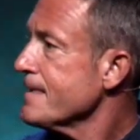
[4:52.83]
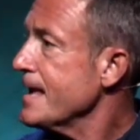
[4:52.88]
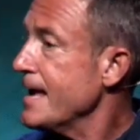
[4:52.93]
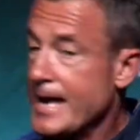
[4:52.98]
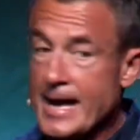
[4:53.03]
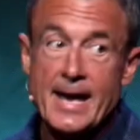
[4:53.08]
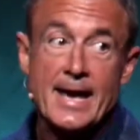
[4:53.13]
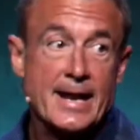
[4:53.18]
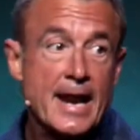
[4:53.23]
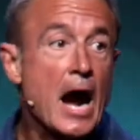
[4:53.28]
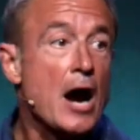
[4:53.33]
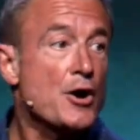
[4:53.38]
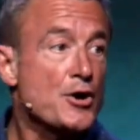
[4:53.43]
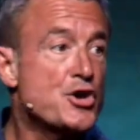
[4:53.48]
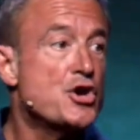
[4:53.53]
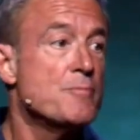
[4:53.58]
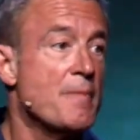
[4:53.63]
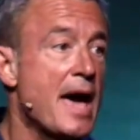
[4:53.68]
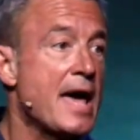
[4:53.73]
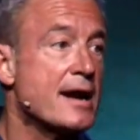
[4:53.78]
In our
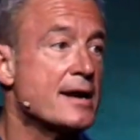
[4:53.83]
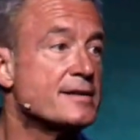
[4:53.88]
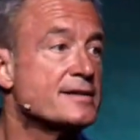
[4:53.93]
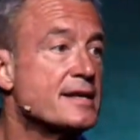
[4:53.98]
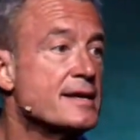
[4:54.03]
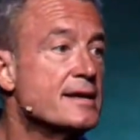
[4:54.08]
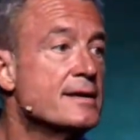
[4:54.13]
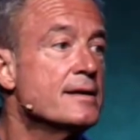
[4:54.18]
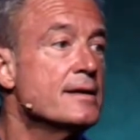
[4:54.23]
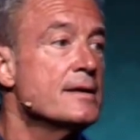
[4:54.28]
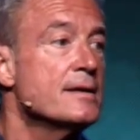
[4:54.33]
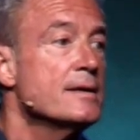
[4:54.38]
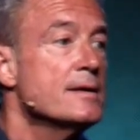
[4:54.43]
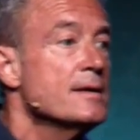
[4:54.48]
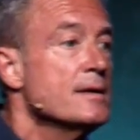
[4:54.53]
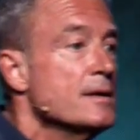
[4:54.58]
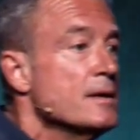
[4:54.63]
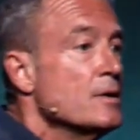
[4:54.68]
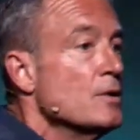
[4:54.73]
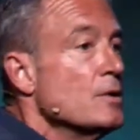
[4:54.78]
humanity,
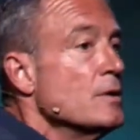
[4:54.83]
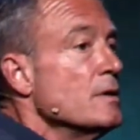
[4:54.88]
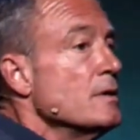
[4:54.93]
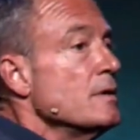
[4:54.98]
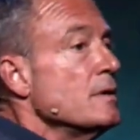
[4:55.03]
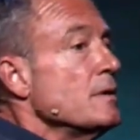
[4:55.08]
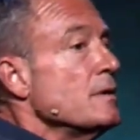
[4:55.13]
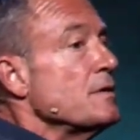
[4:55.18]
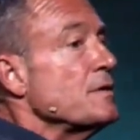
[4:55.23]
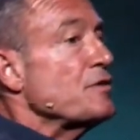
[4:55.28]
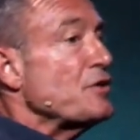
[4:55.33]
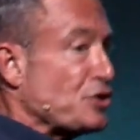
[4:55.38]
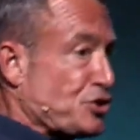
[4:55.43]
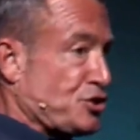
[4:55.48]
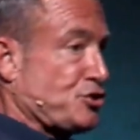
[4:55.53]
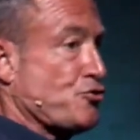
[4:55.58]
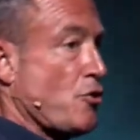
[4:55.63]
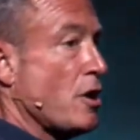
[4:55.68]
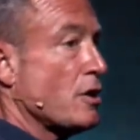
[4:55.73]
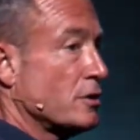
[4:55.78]
the
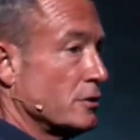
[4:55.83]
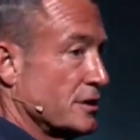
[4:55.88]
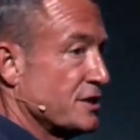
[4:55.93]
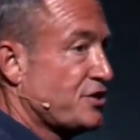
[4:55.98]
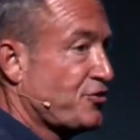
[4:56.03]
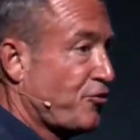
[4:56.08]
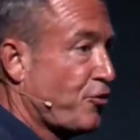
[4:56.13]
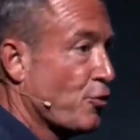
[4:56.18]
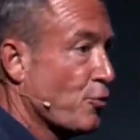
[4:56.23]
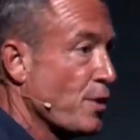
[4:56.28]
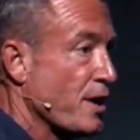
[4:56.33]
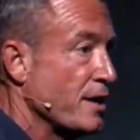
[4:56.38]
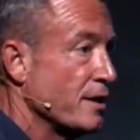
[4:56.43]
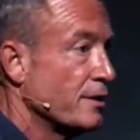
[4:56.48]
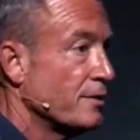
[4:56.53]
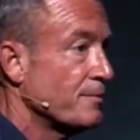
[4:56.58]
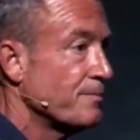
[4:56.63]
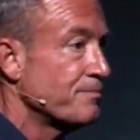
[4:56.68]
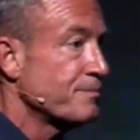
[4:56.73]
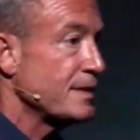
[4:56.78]
struggle is for
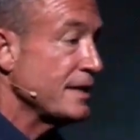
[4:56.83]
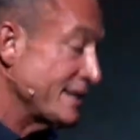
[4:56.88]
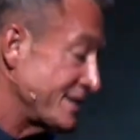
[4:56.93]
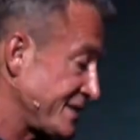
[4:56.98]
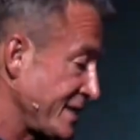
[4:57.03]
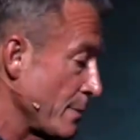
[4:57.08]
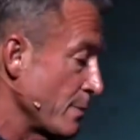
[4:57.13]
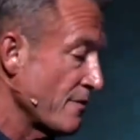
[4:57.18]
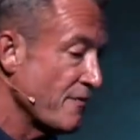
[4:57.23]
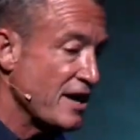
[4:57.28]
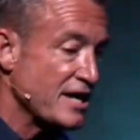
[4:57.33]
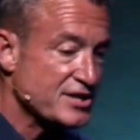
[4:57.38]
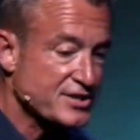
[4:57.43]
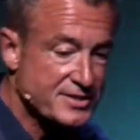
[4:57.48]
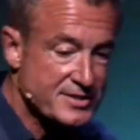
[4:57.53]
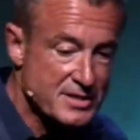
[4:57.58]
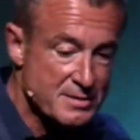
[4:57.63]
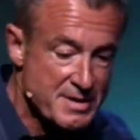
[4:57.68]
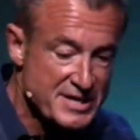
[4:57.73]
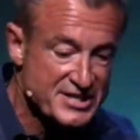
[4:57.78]
real. In some of
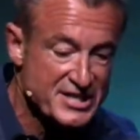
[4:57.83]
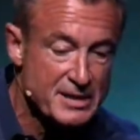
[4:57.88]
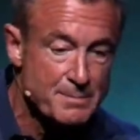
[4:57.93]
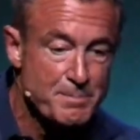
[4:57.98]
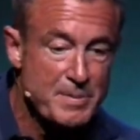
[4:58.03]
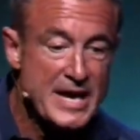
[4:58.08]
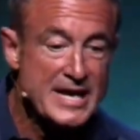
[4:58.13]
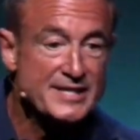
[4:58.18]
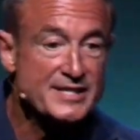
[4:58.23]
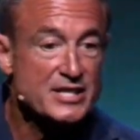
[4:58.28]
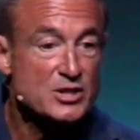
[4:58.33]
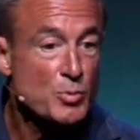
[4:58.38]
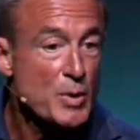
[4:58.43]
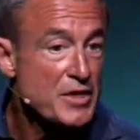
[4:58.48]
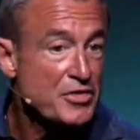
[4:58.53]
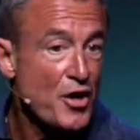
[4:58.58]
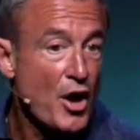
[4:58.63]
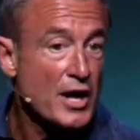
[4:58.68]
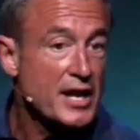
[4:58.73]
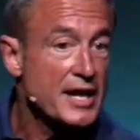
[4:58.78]
us, the missing piece is
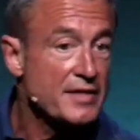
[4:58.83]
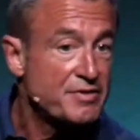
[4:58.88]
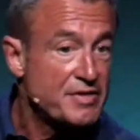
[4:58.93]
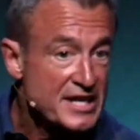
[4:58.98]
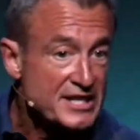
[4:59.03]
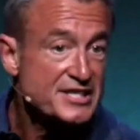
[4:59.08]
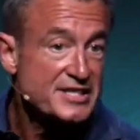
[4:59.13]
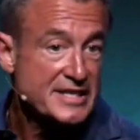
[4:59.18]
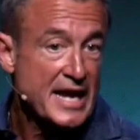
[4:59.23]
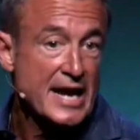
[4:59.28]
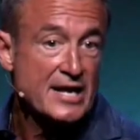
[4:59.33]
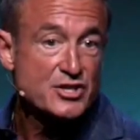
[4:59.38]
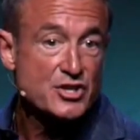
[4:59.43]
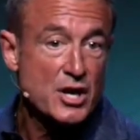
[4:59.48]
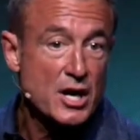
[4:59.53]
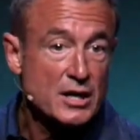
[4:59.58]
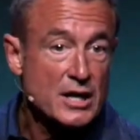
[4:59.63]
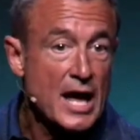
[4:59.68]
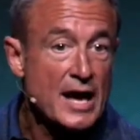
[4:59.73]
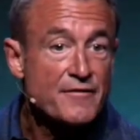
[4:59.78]
we thought at this stage
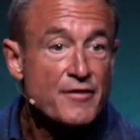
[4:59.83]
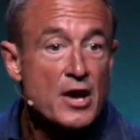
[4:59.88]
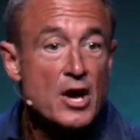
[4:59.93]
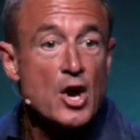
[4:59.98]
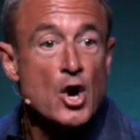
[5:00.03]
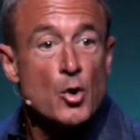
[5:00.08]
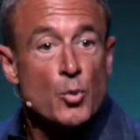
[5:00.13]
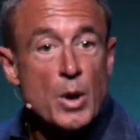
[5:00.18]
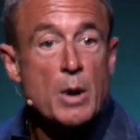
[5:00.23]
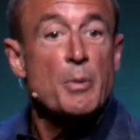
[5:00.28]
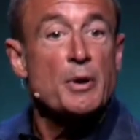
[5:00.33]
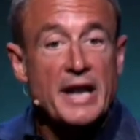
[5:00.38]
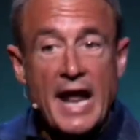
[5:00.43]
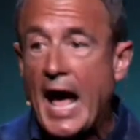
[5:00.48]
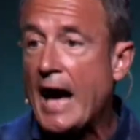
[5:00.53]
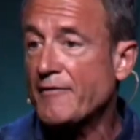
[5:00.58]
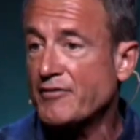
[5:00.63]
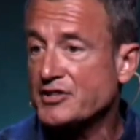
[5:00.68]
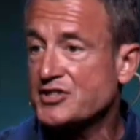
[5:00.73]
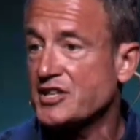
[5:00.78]
in our life, we would
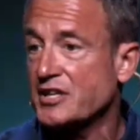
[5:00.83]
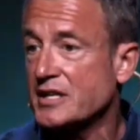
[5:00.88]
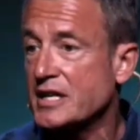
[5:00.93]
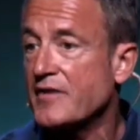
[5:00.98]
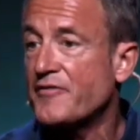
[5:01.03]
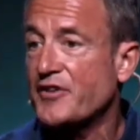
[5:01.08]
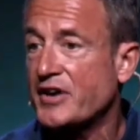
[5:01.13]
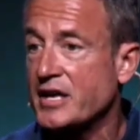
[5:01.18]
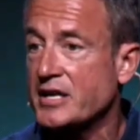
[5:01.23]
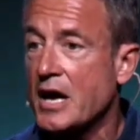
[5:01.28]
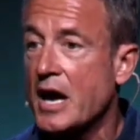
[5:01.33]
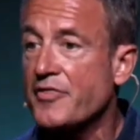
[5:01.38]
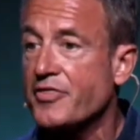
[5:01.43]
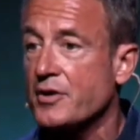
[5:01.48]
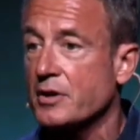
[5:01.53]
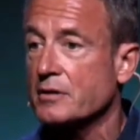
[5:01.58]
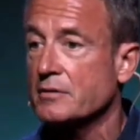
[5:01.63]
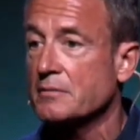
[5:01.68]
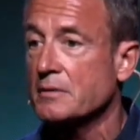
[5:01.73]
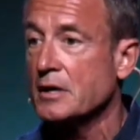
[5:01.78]
have a significant
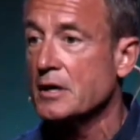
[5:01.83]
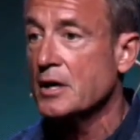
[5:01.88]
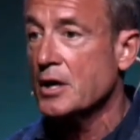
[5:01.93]
other.